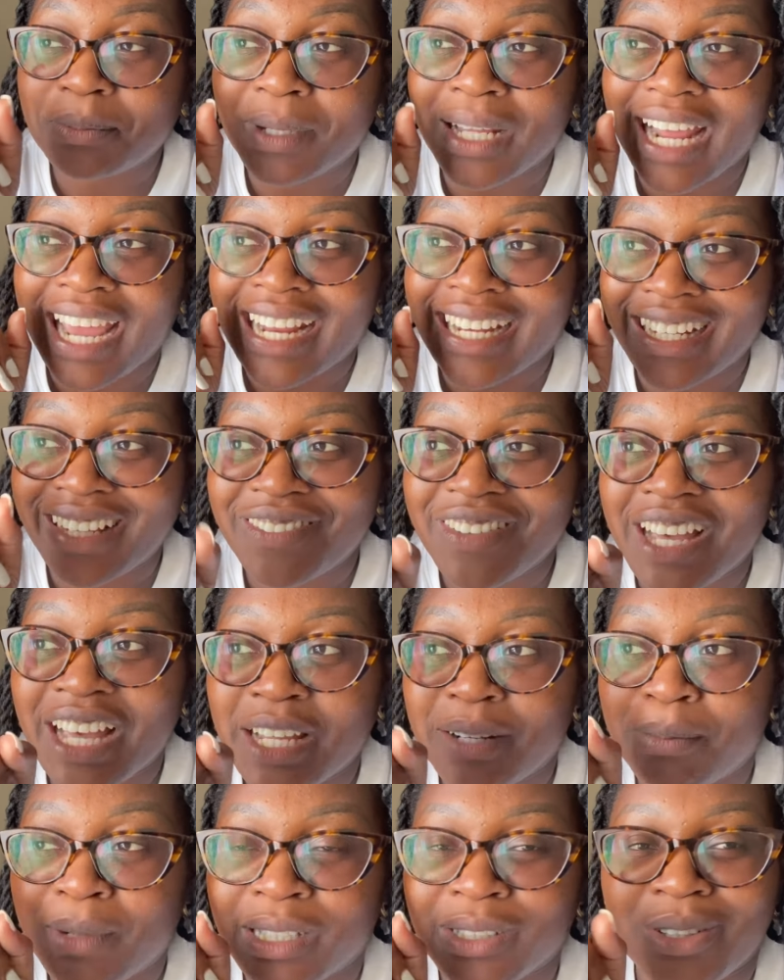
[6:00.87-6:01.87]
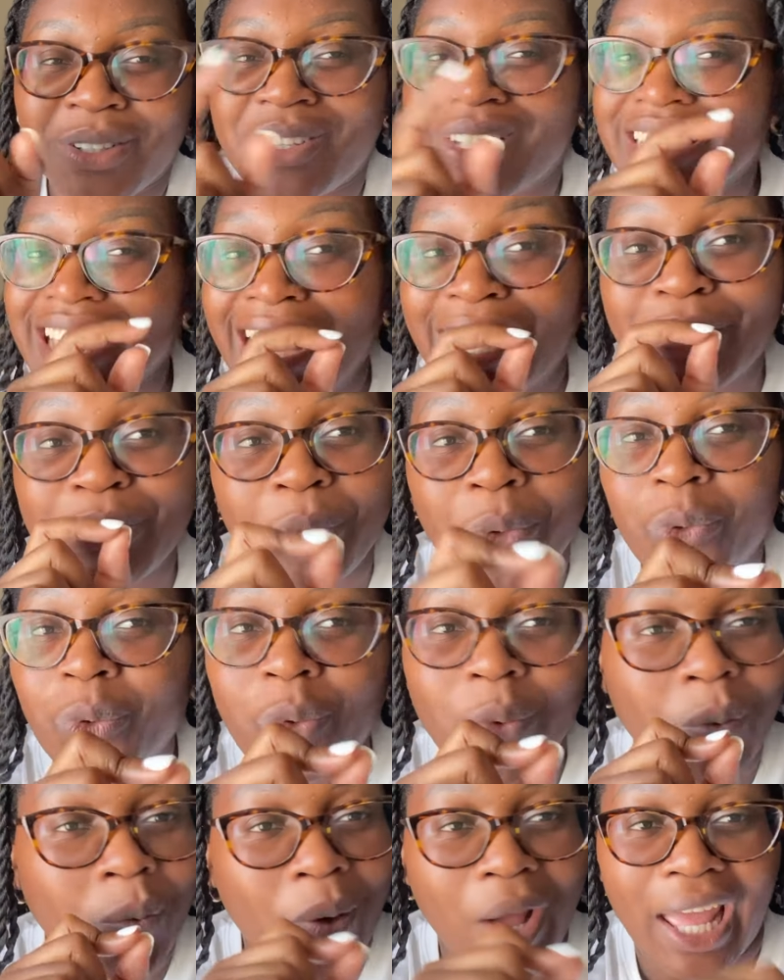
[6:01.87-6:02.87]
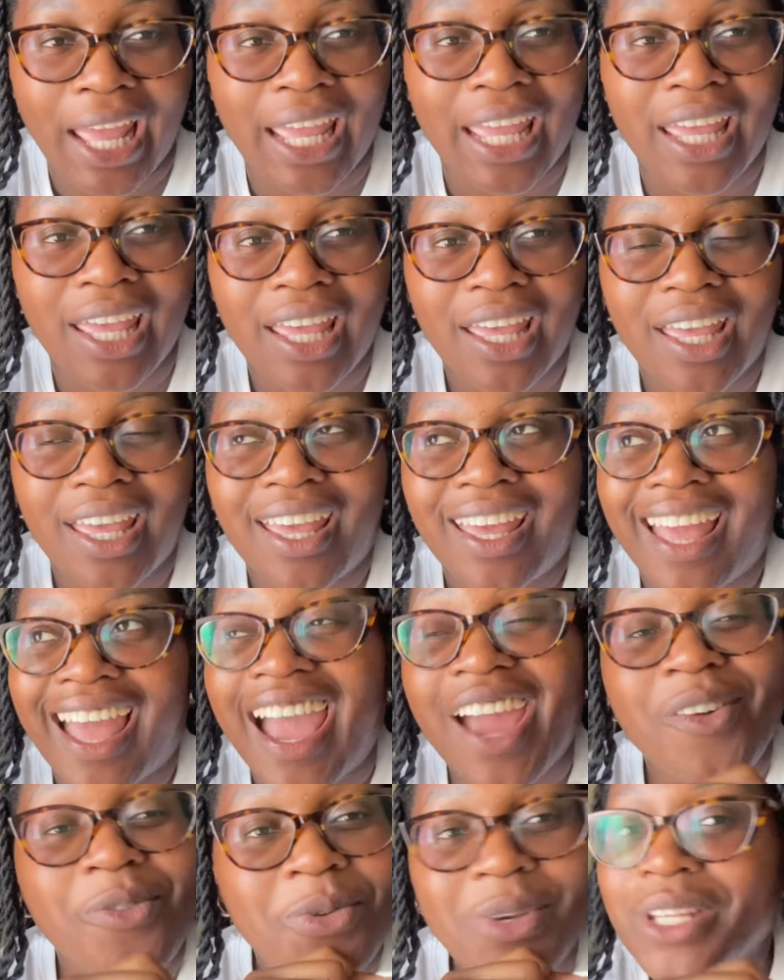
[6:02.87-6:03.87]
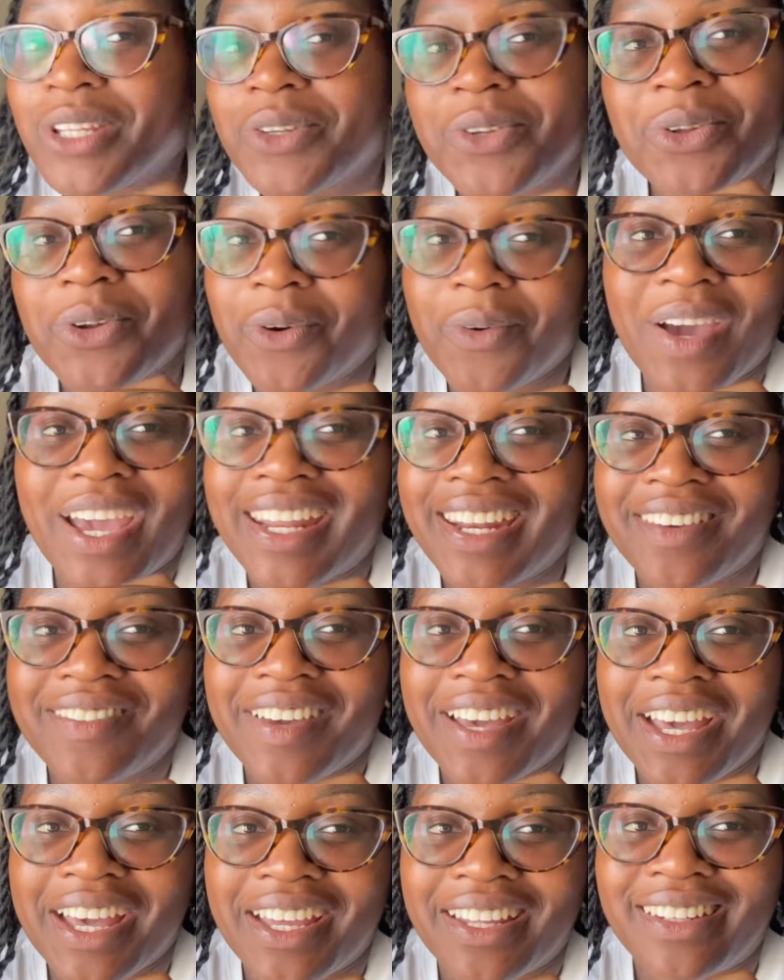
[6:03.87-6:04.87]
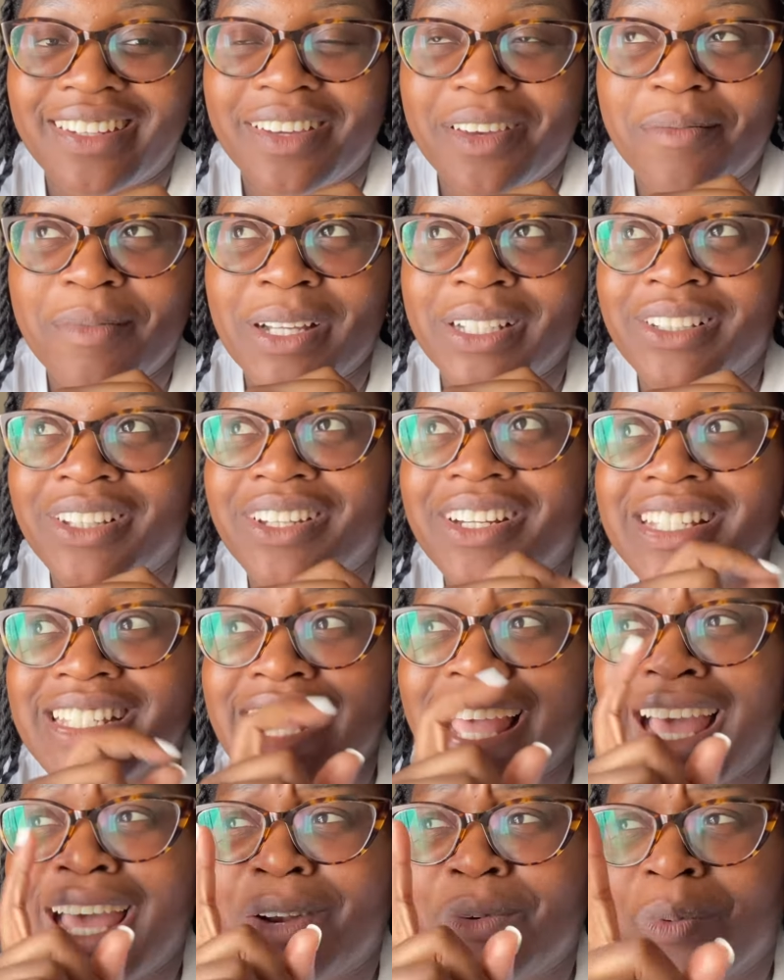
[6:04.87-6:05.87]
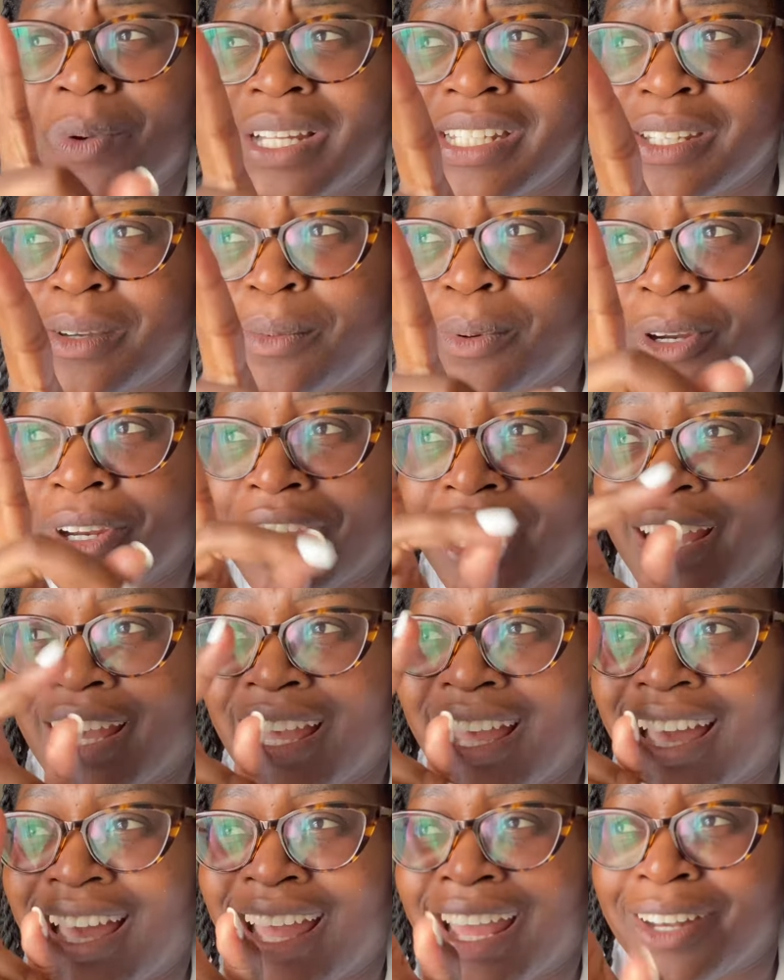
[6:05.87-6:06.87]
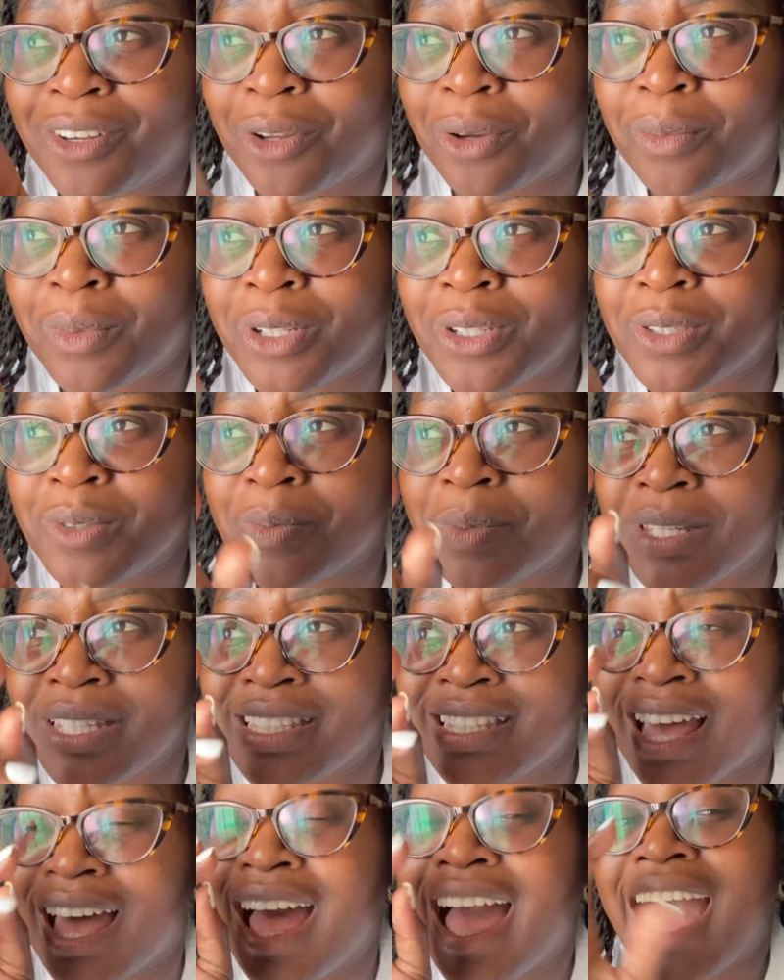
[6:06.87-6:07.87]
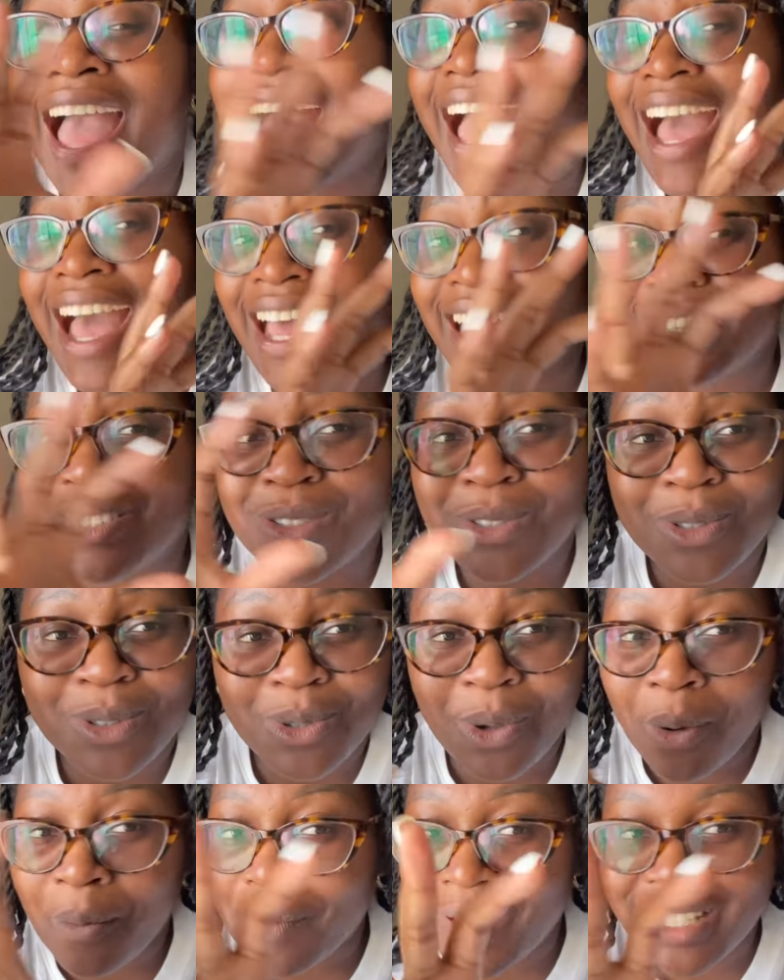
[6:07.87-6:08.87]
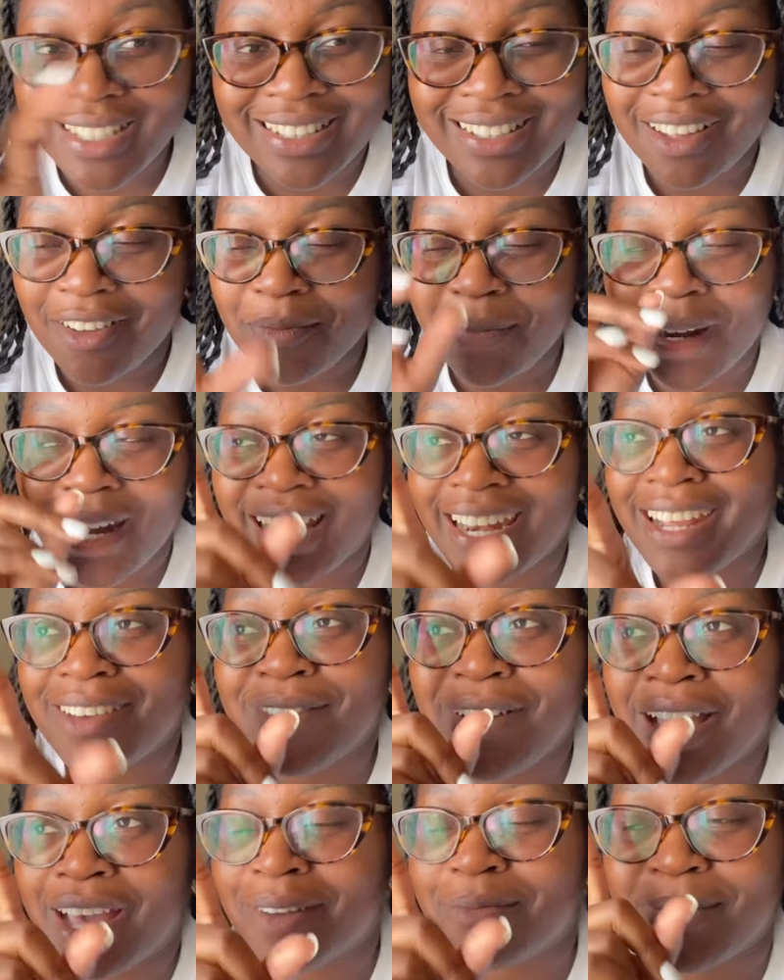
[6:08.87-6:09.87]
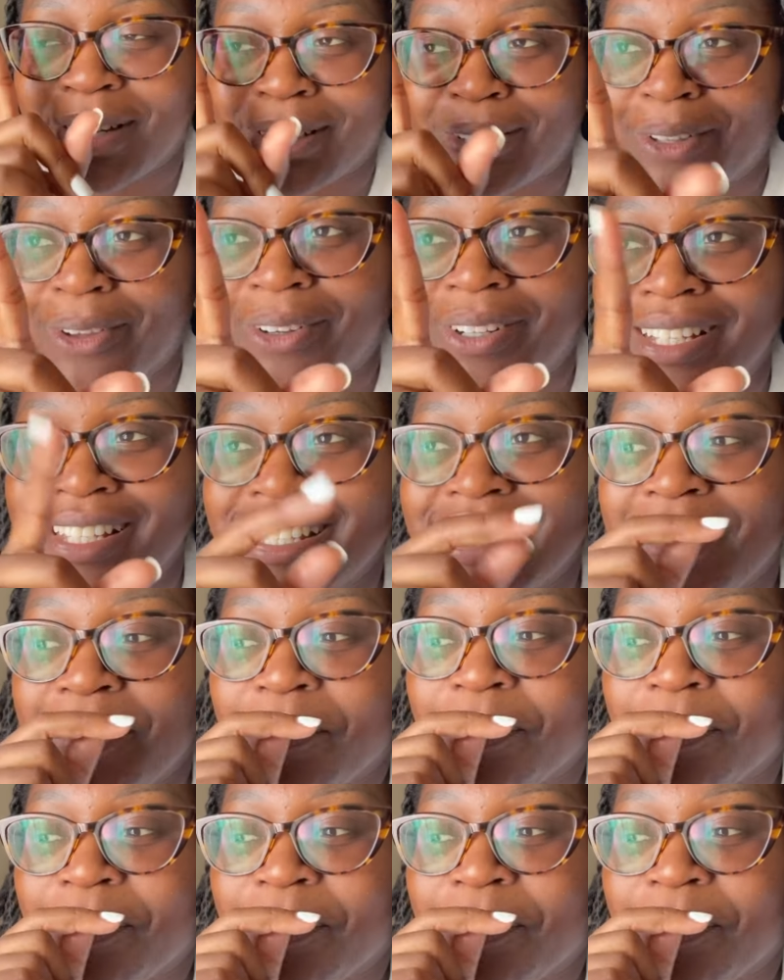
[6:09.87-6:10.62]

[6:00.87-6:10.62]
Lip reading: but I never had McDonald's. I don't know why. I really don't know why I never had McDonald's. I had Whataburger, I had Domino's Pizza, I had so much stuff, but I never had McDonald's.